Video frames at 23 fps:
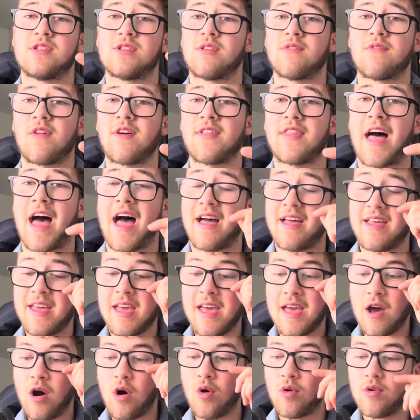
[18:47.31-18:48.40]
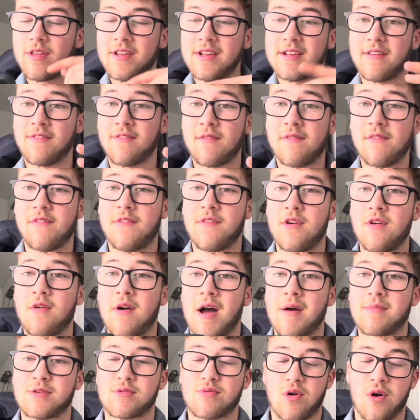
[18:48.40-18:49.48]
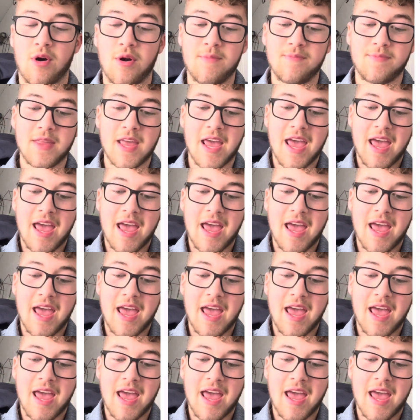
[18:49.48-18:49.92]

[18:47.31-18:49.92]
stuff like that, all the different review apps, right?